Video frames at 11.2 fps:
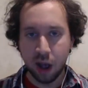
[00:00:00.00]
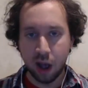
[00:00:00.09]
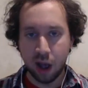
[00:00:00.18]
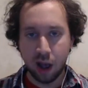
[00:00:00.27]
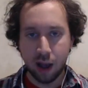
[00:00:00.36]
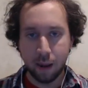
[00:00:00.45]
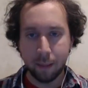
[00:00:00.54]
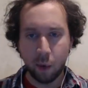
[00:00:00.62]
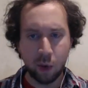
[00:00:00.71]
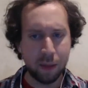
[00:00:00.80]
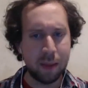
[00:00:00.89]

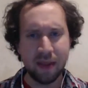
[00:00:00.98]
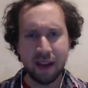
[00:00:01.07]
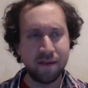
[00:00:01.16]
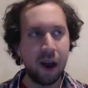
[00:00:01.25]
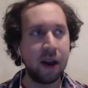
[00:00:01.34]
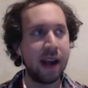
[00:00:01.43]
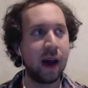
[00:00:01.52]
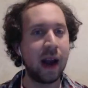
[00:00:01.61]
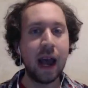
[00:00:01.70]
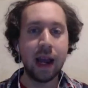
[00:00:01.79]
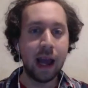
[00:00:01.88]
or maybe they find
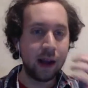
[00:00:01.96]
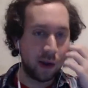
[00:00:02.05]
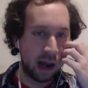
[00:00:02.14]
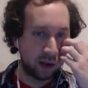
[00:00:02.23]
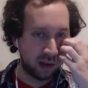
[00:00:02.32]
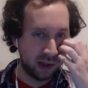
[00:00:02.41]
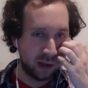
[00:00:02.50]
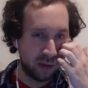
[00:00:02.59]
out. I don't actually